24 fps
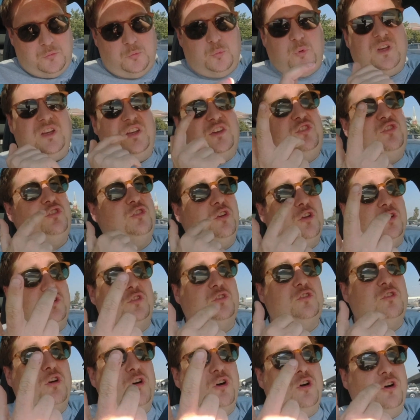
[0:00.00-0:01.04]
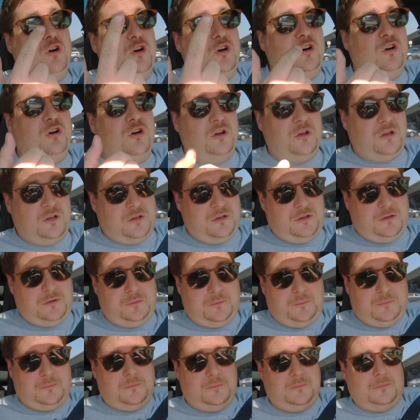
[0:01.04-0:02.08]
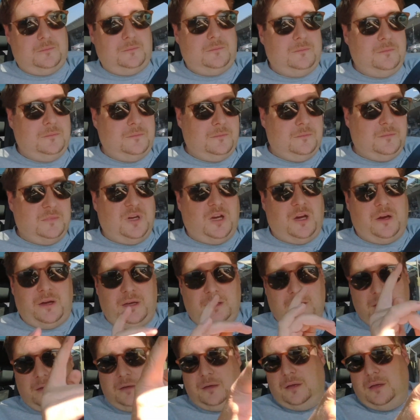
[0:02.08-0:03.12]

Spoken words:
We should talk. Alright.